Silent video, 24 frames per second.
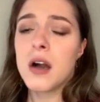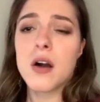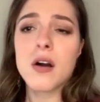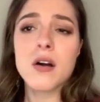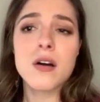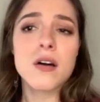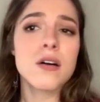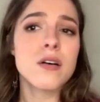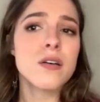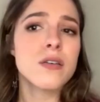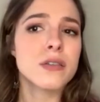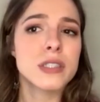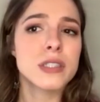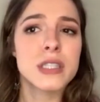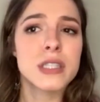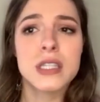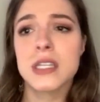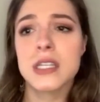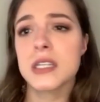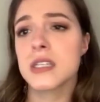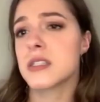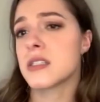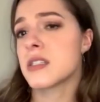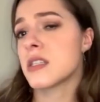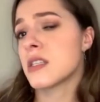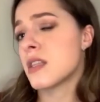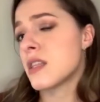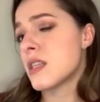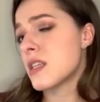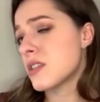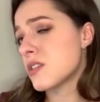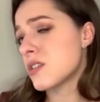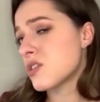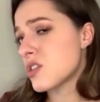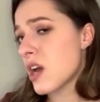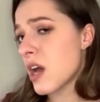oh, and this and
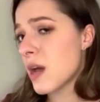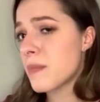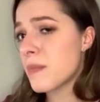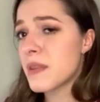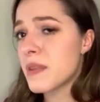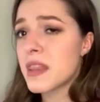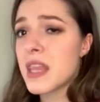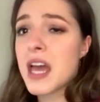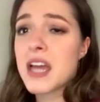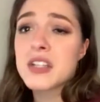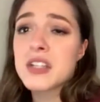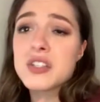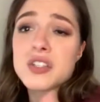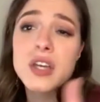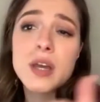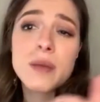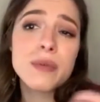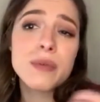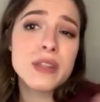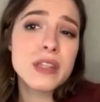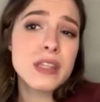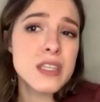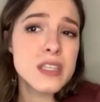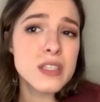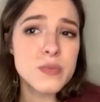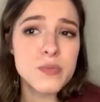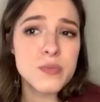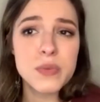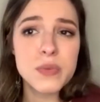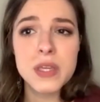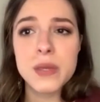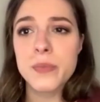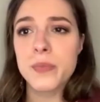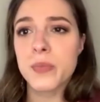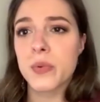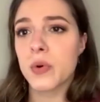this job and that job and these
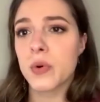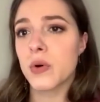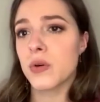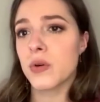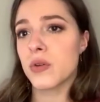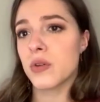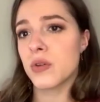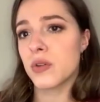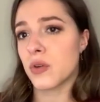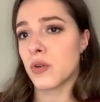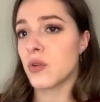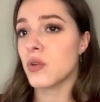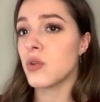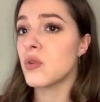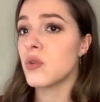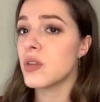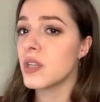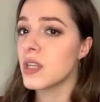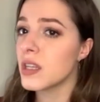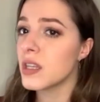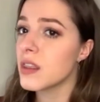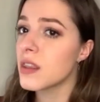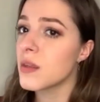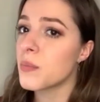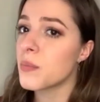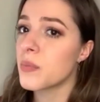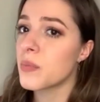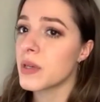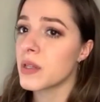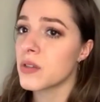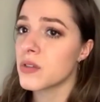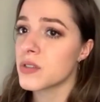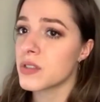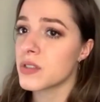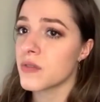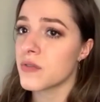people, you know, you need the
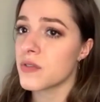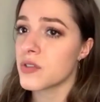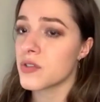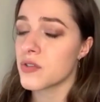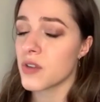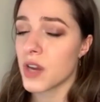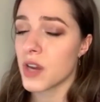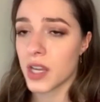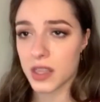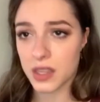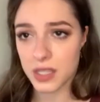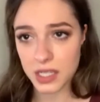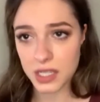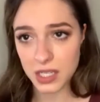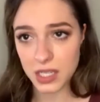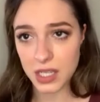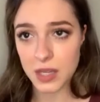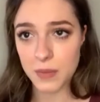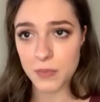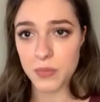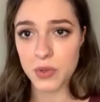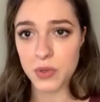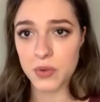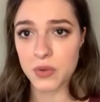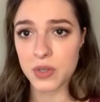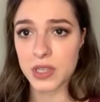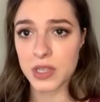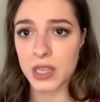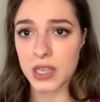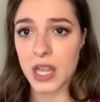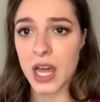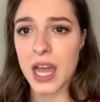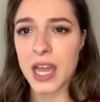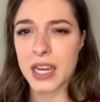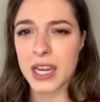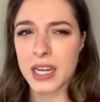pillars of strength to keep you in
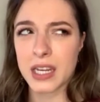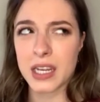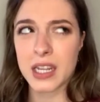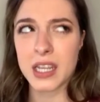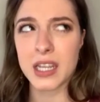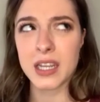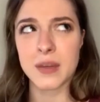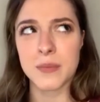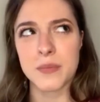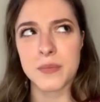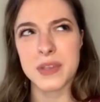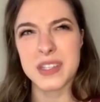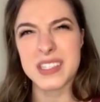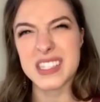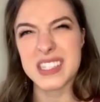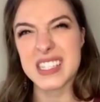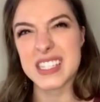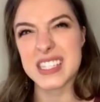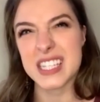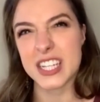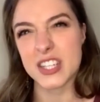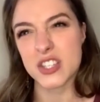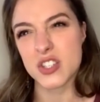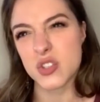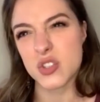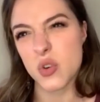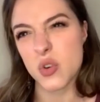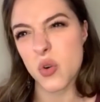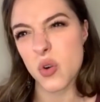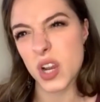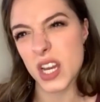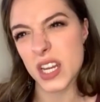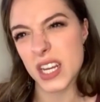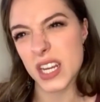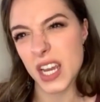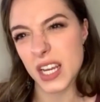line in a business that's so
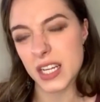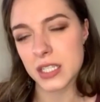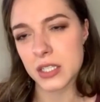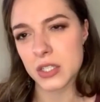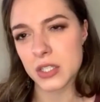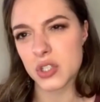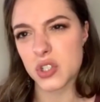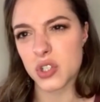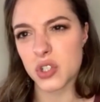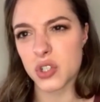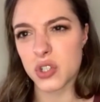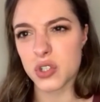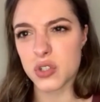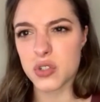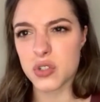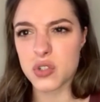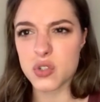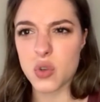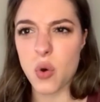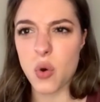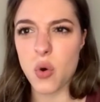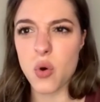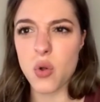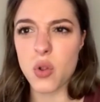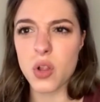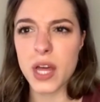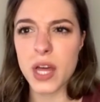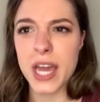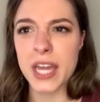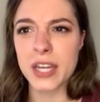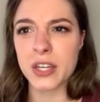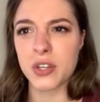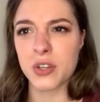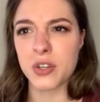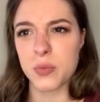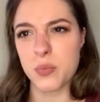connected to your soul
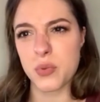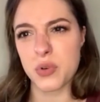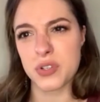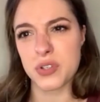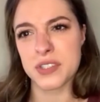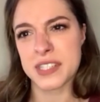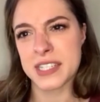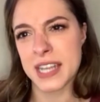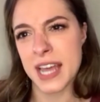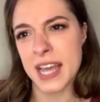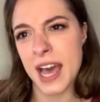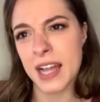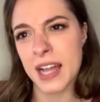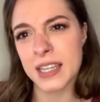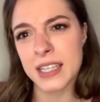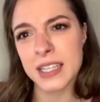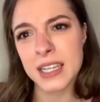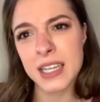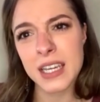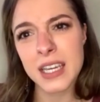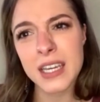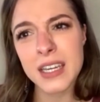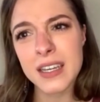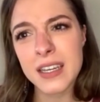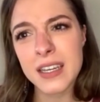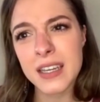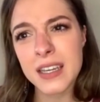and your personality.